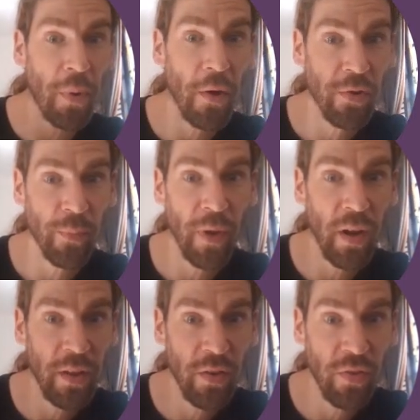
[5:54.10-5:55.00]

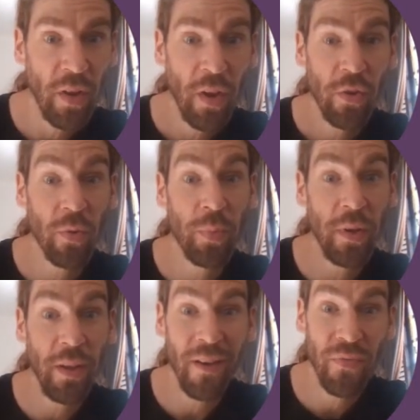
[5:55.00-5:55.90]
possibilities to
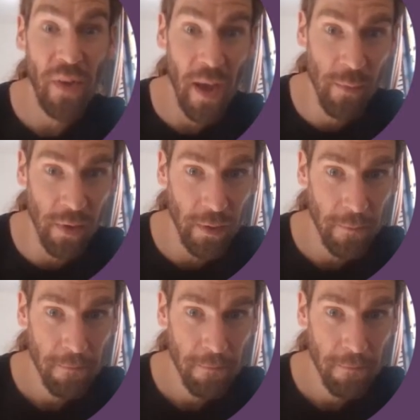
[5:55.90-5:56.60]
be a family.